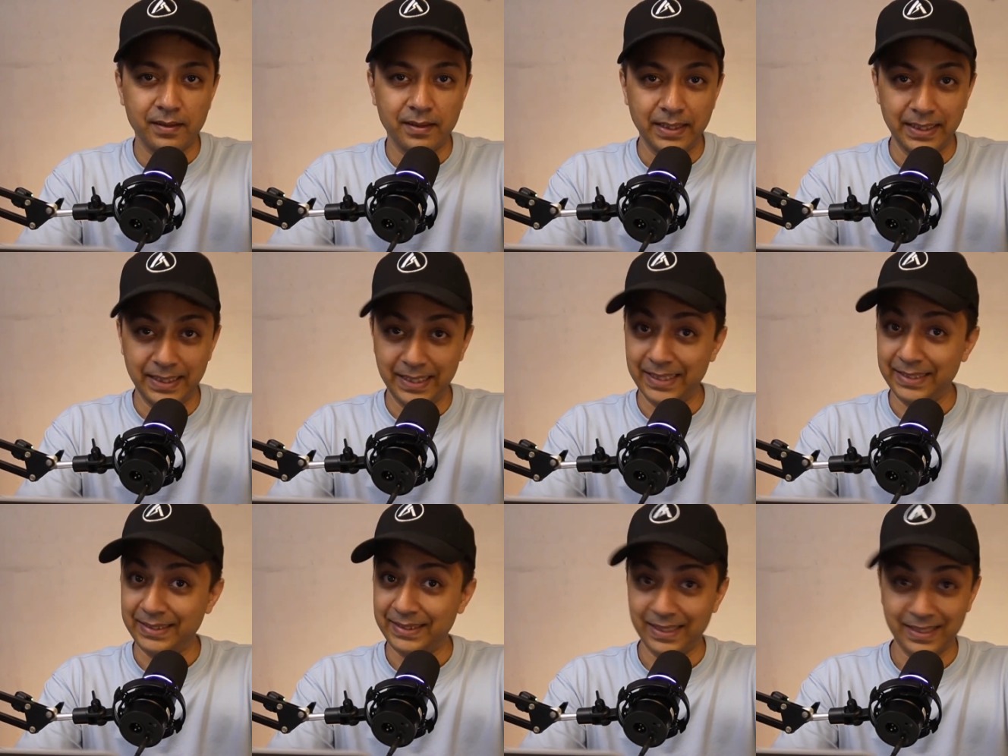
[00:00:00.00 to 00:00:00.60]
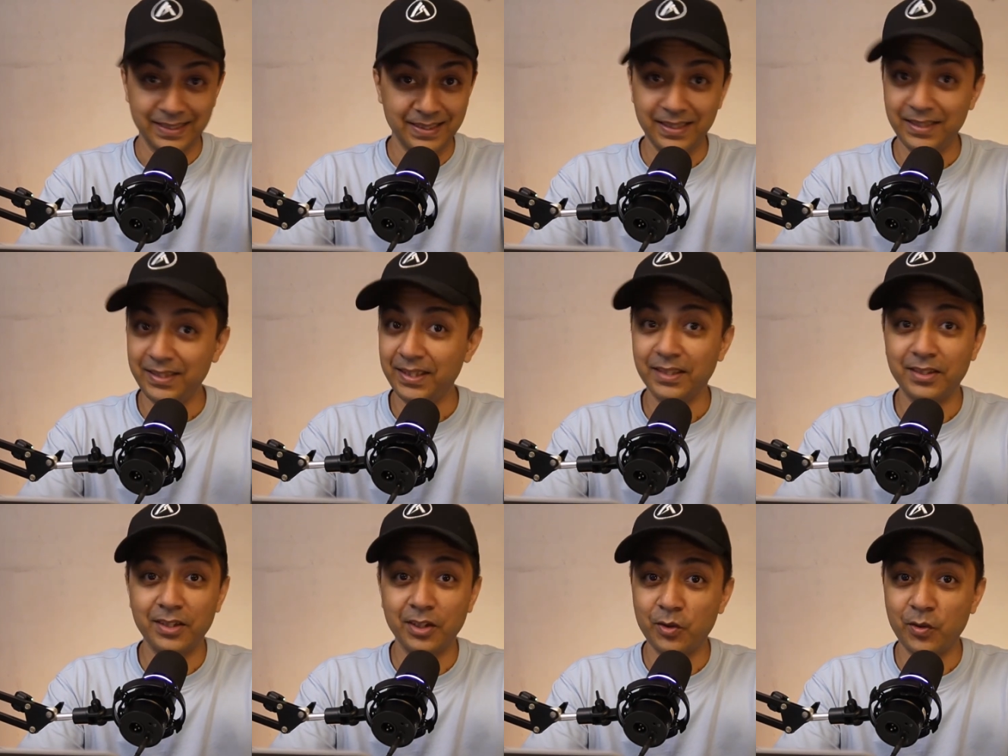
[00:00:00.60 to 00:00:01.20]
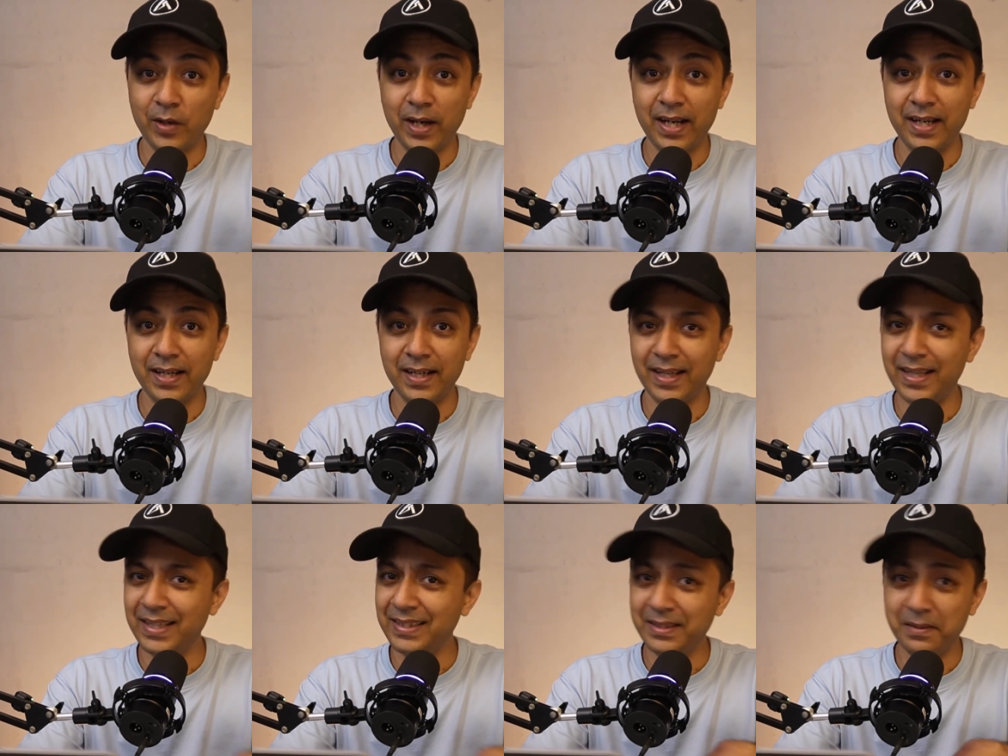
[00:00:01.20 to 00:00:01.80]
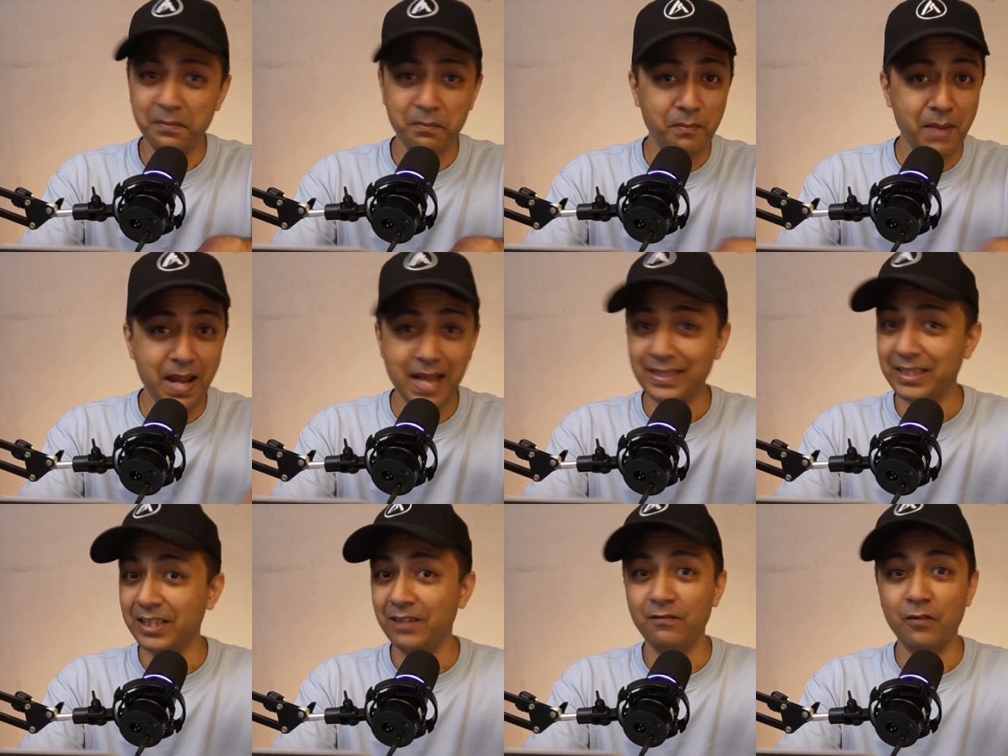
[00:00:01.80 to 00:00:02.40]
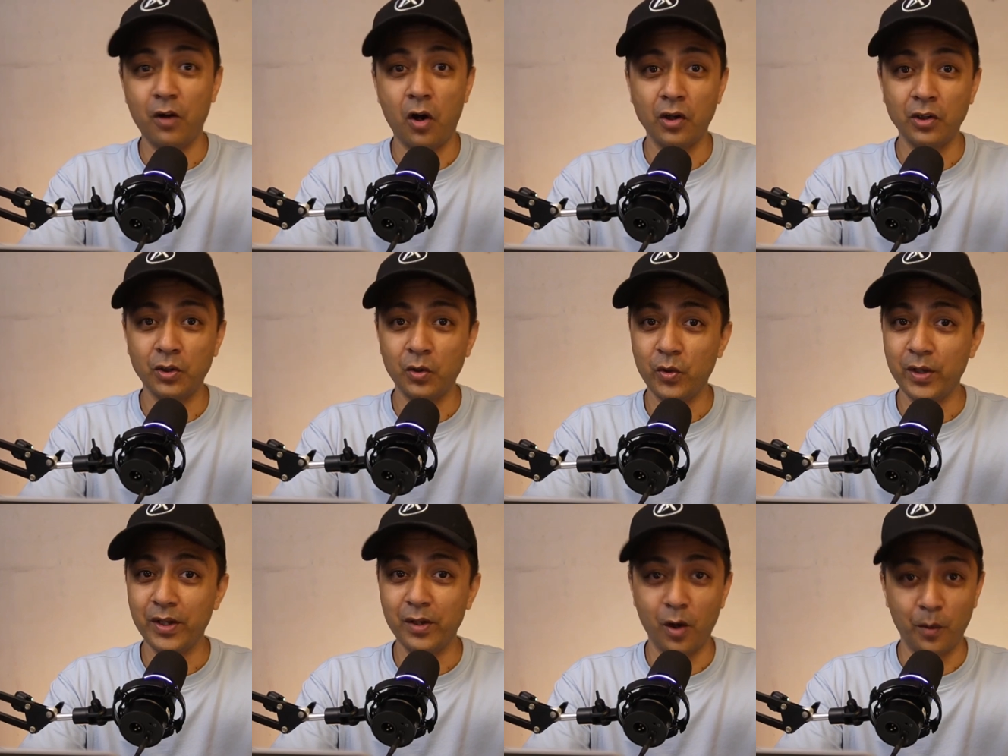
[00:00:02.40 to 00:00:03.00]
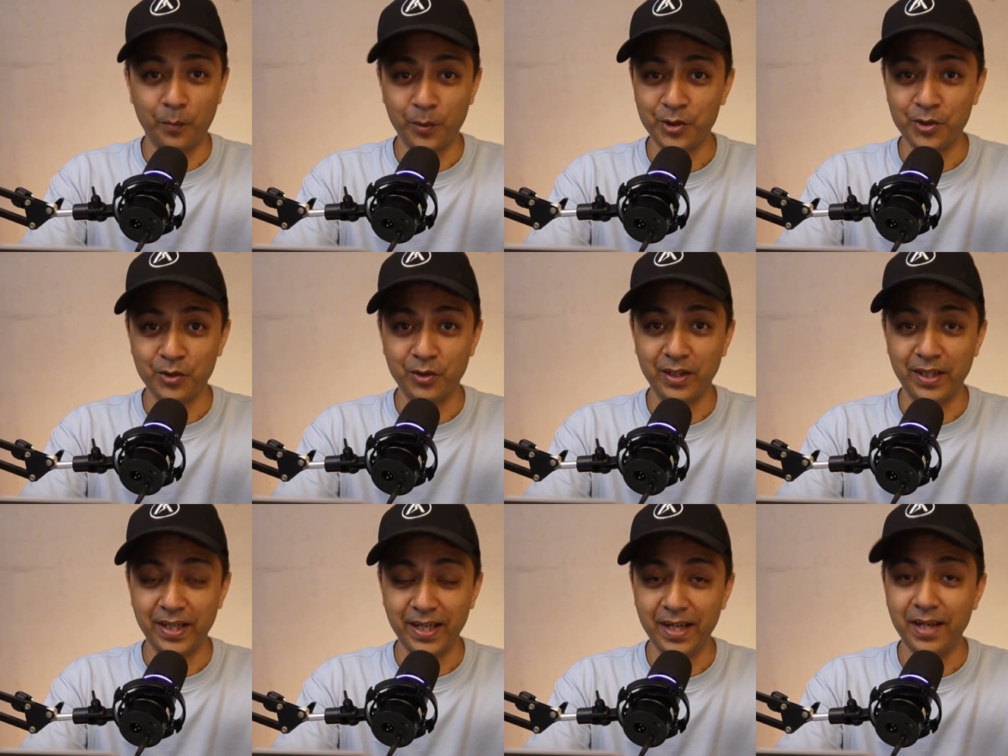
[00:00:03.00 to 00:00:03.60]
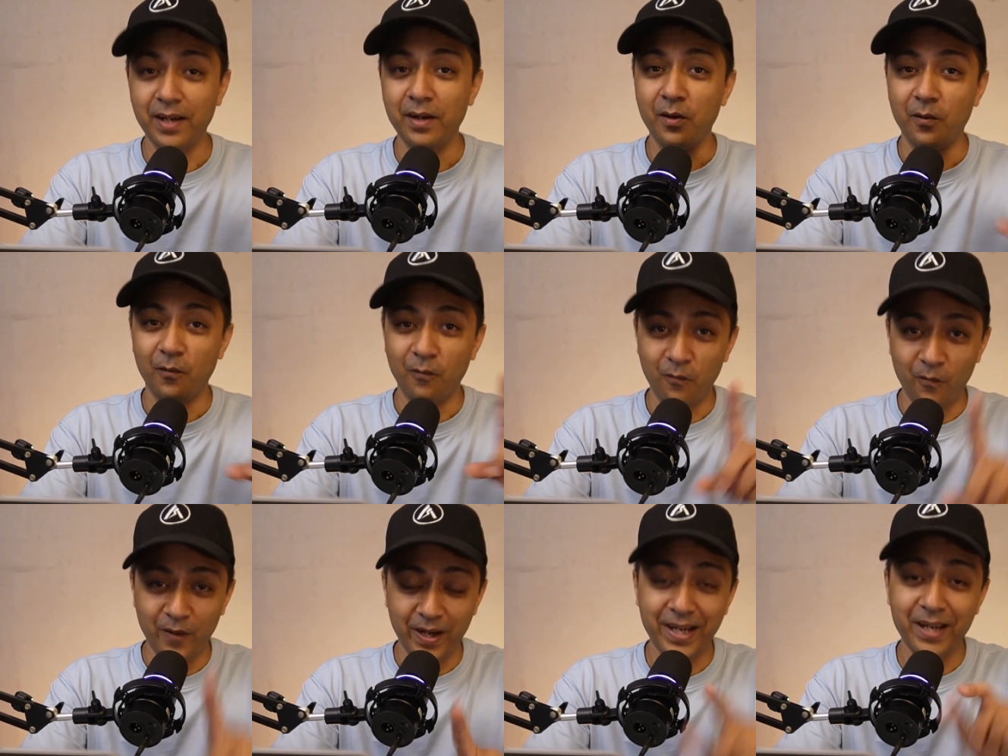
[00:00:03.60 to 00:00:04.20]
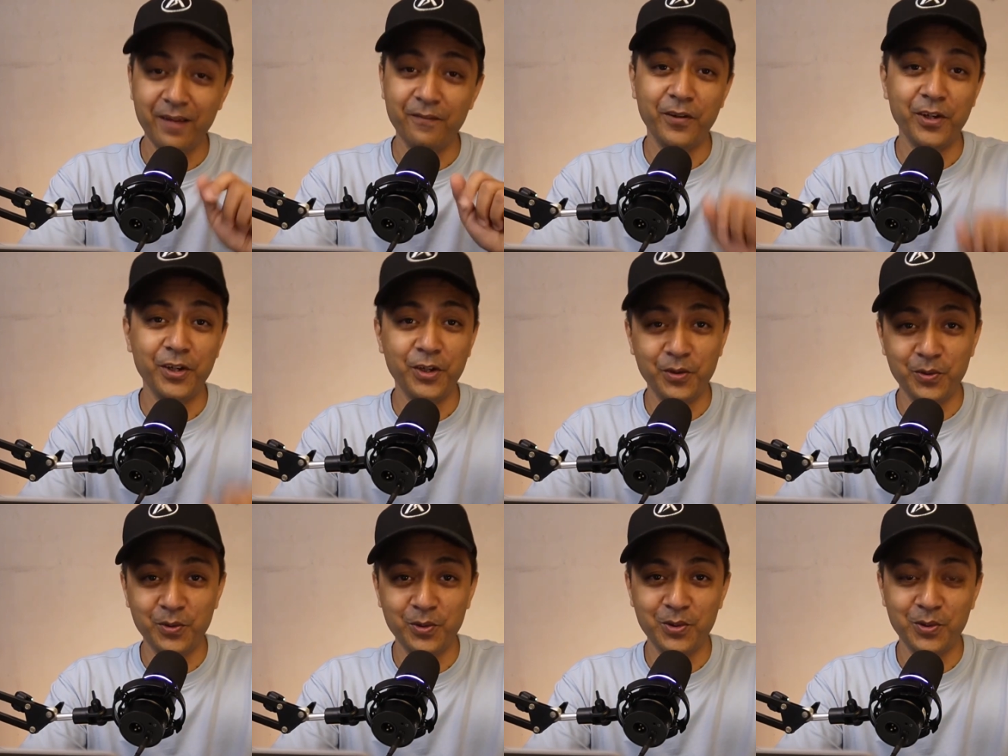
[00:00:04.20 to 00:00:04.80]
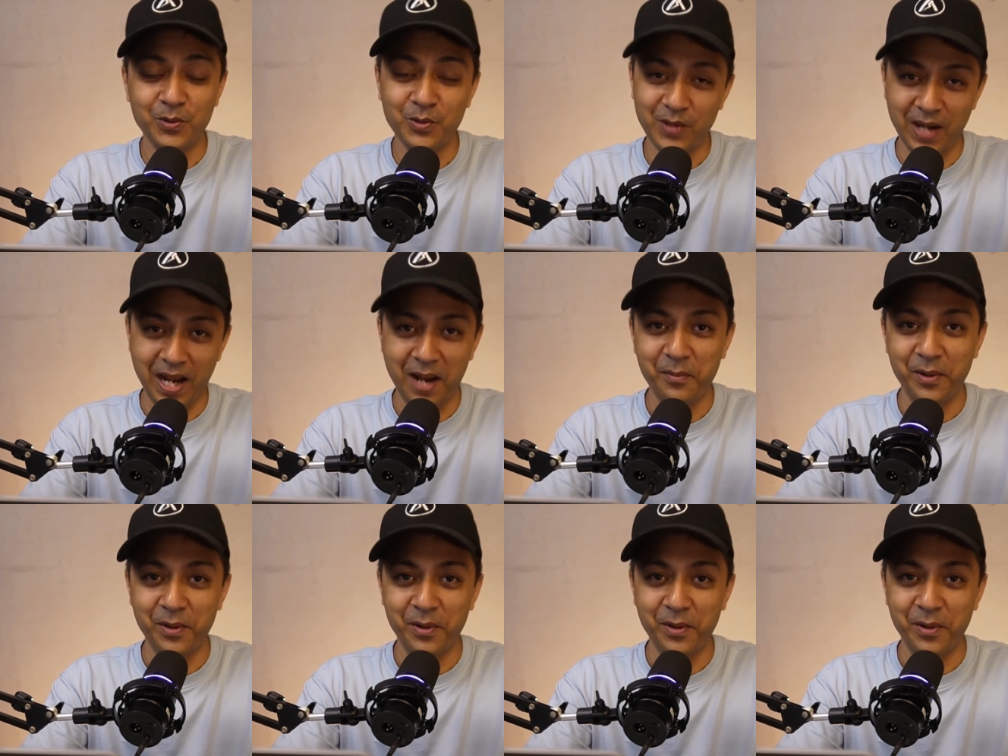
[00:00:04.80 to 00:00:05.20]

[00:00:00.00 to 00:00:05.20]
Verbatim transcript: This isn't just a trend, it's a massive ongoing opportunity waiting for you to grab